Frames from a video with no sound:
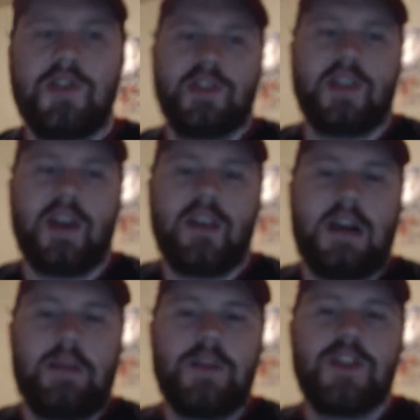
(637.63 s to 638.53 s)
just like,
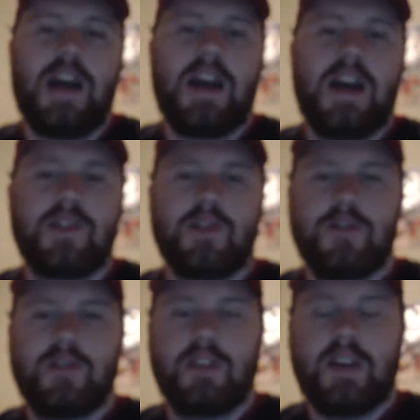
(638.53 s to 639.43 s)
I mean, she has a
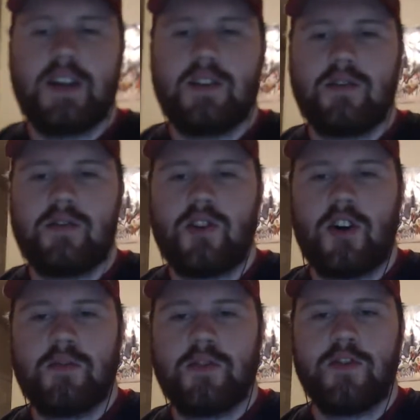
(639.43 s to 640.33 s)
certain like
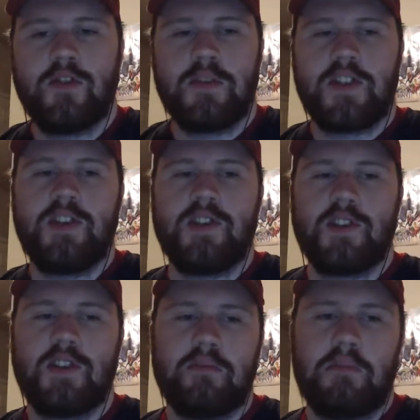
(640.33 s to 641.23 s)
charm to her, but she's
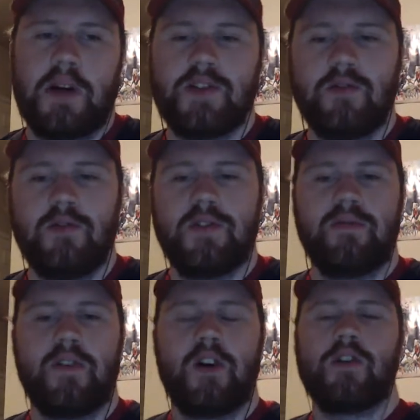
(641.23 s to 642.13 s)
just muscle
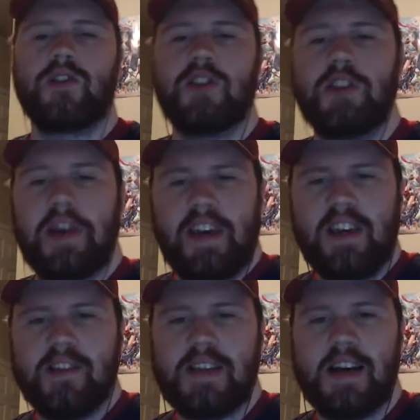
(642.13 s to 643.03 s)
so far. She like
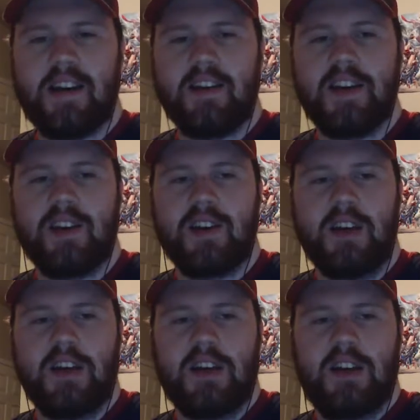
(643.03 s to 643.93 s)
hints at like
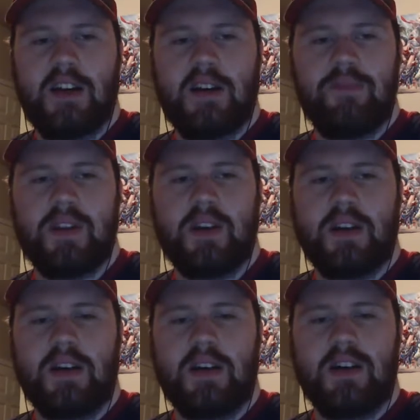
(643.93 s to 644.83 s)

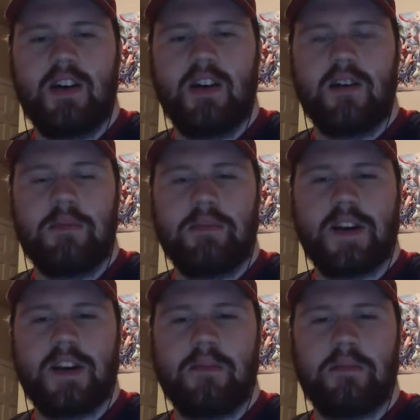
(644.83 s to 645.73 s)
an
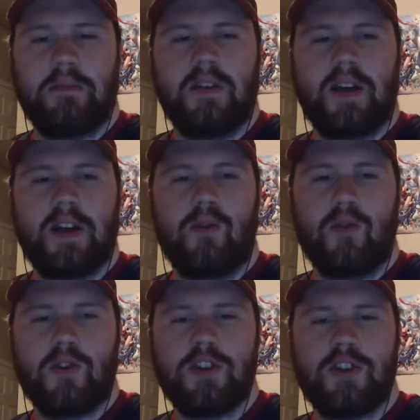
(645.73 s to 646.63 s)

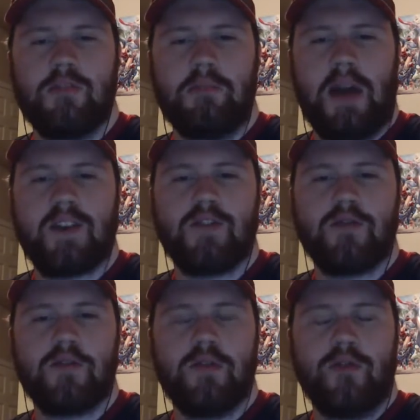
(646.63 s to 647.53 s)
origin and
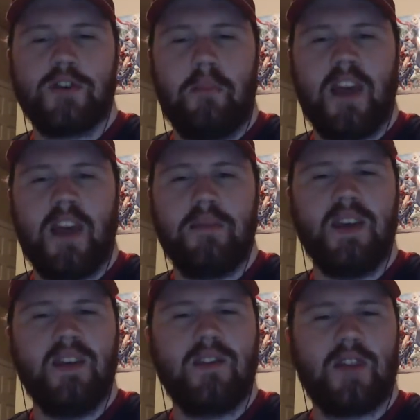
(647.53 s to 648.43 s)
backstory, which may
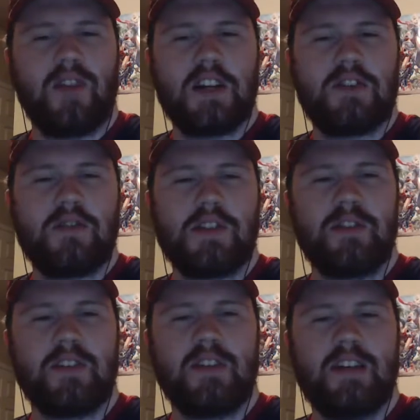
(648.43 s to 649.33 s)
be tragic or
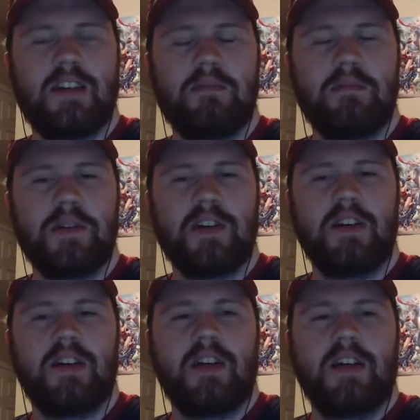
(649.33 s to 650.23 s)
something like that, but
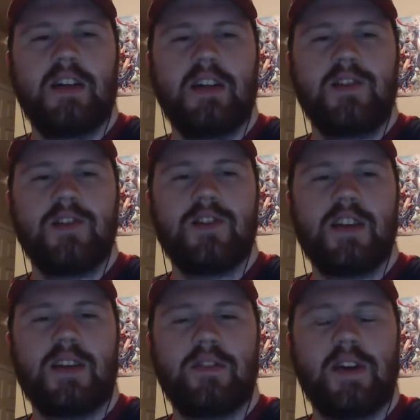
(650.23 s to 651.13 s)
she
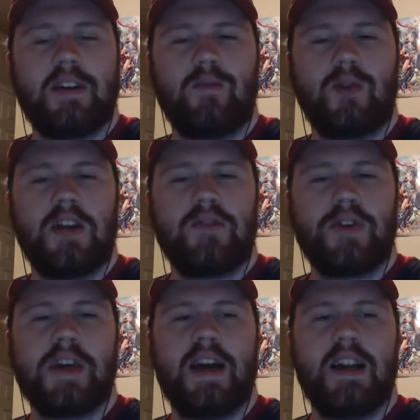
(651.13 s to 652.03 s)
never like we
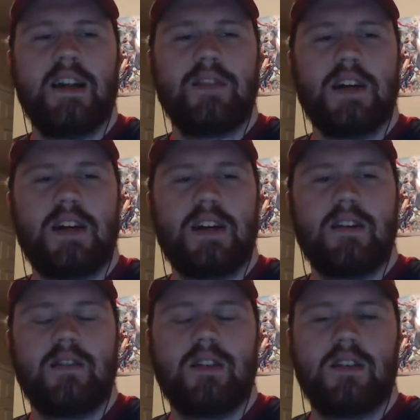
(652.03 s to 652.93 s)
never get any of that.